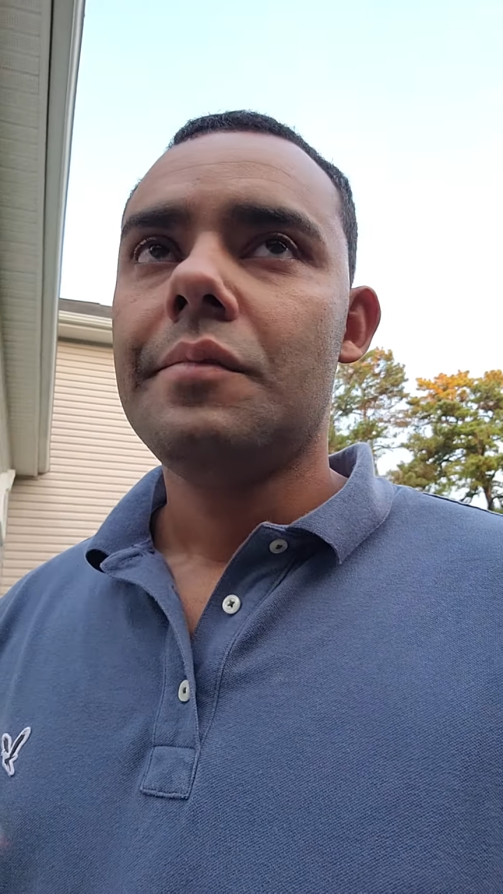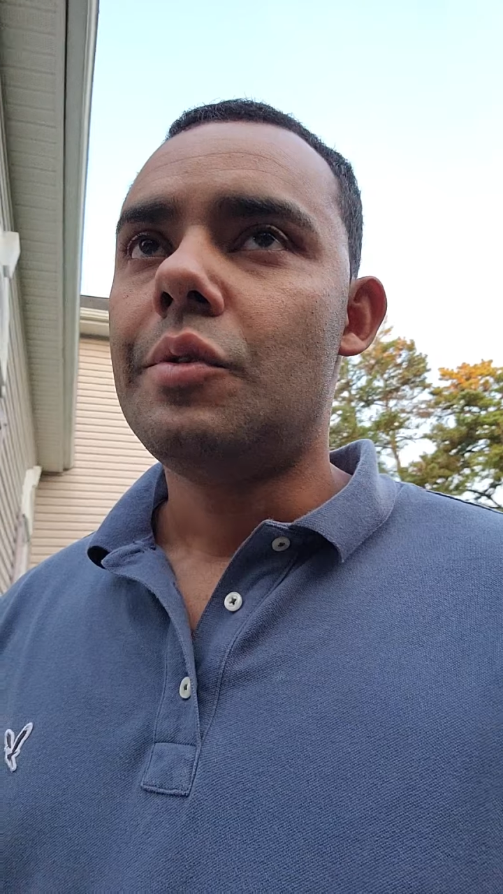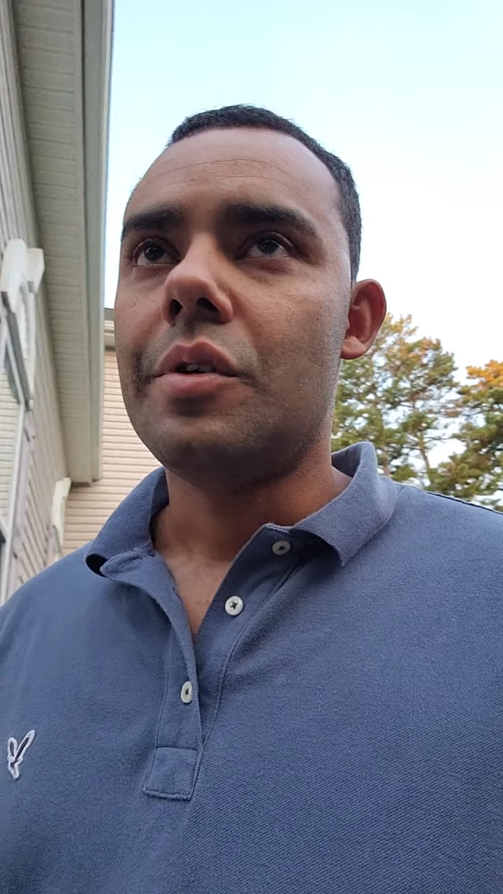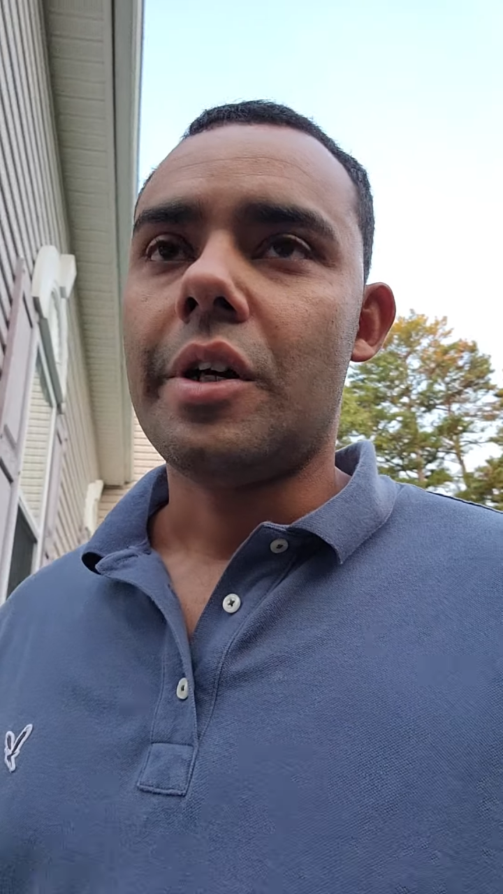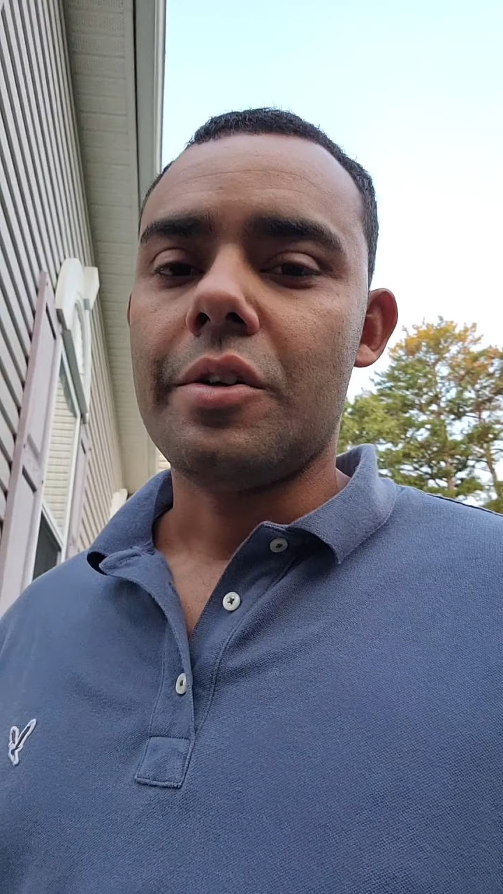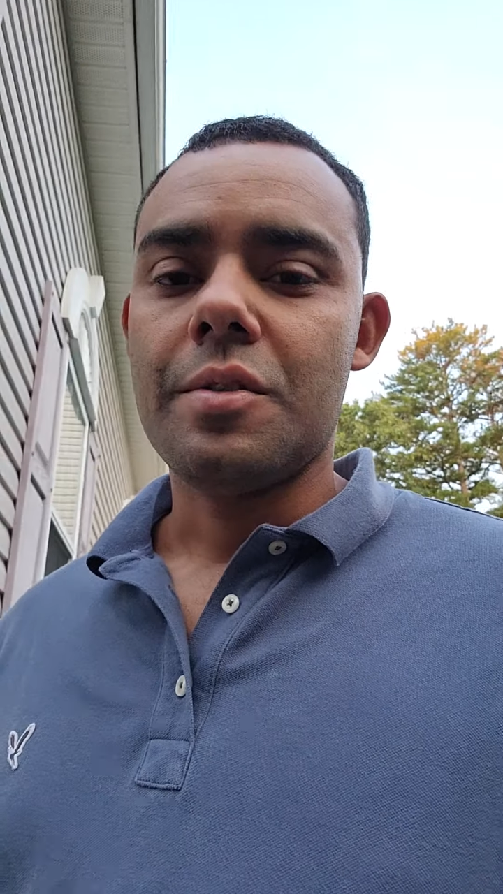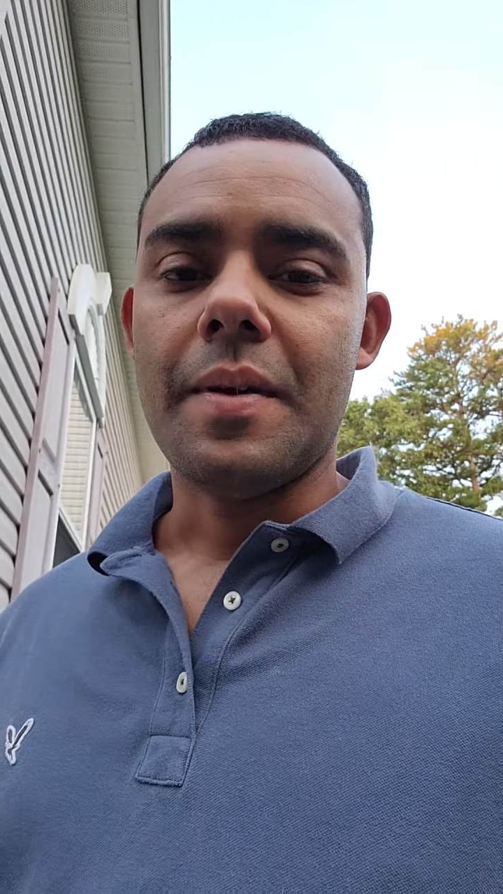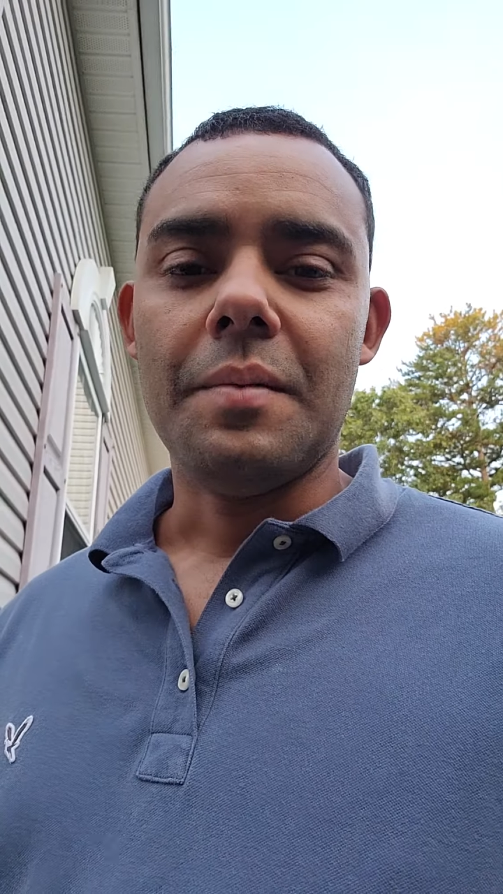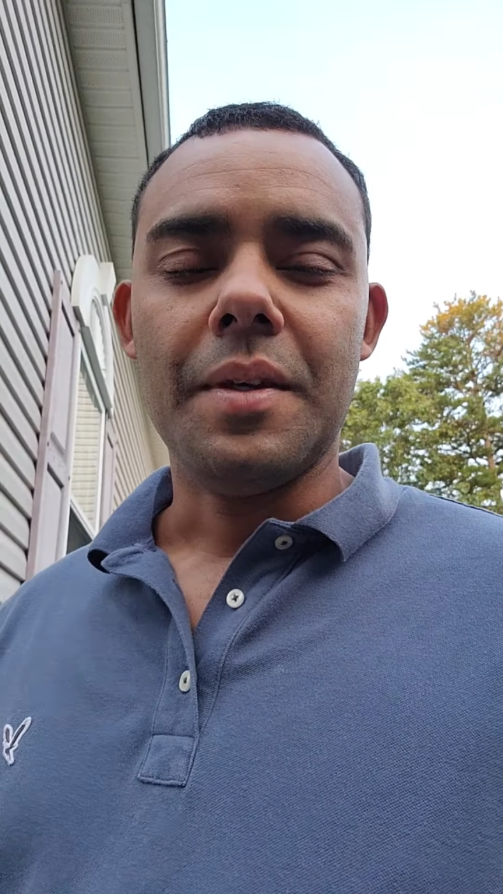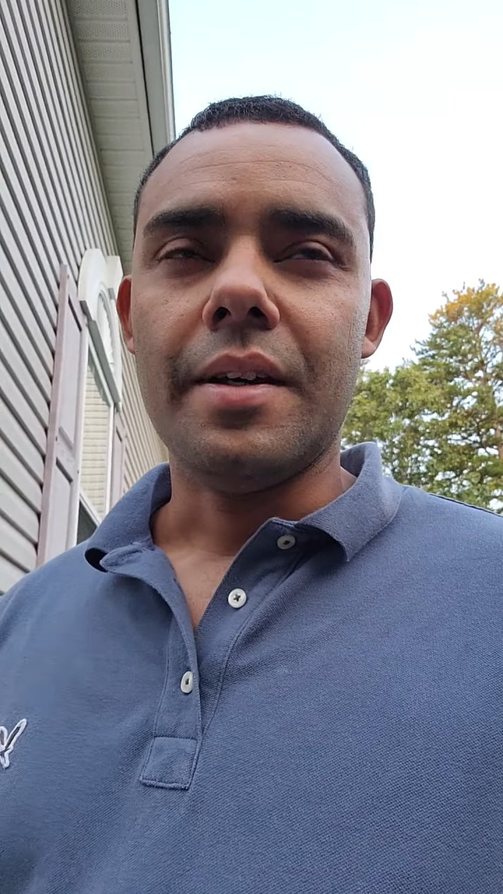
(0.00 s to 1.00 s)
Who knows,
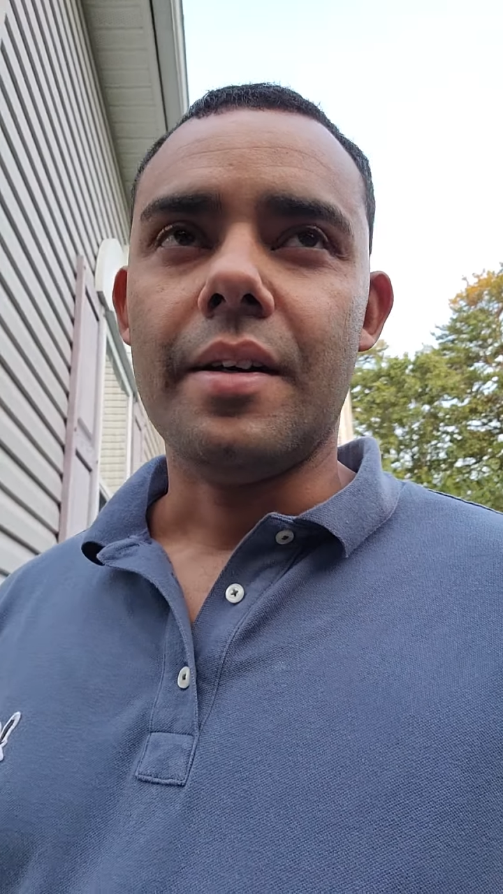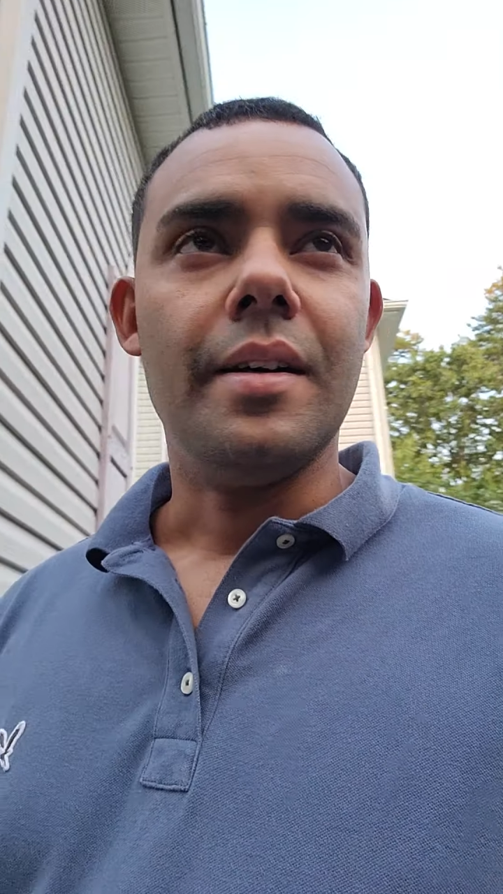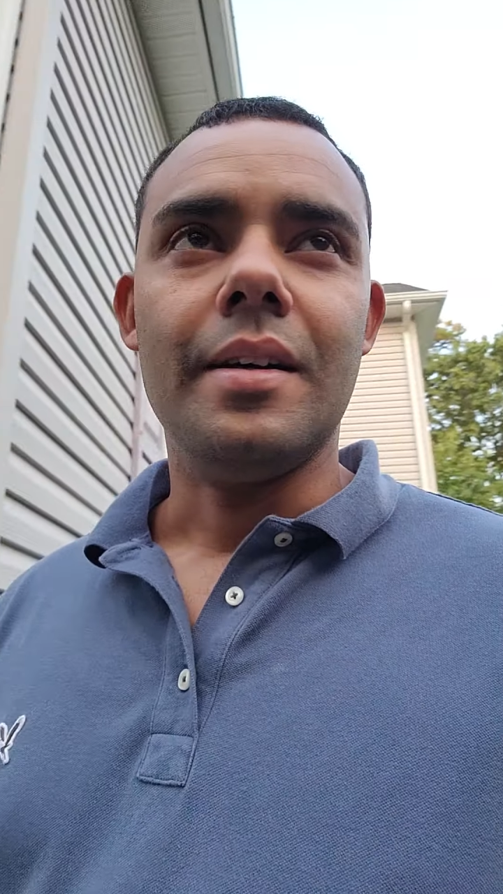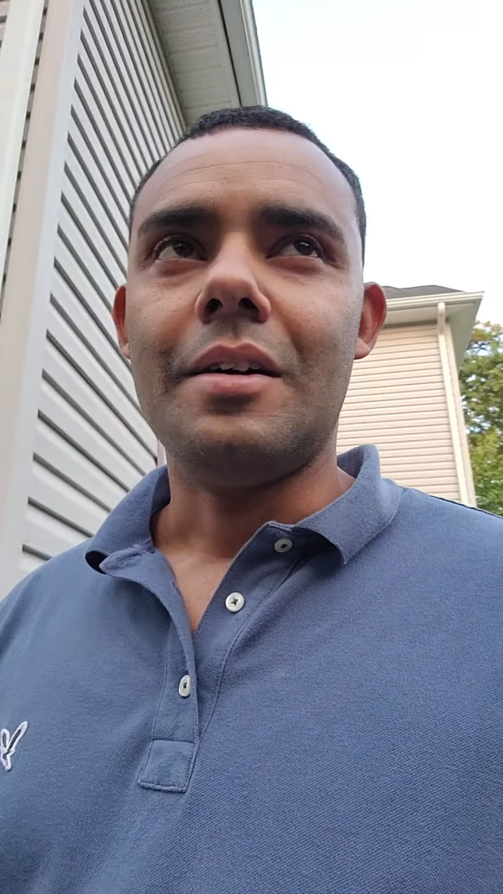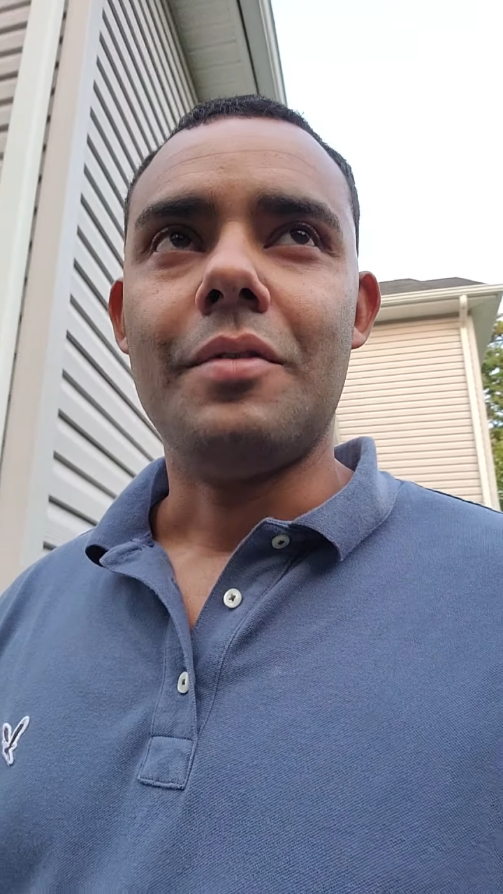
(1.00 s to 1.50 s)
maybe a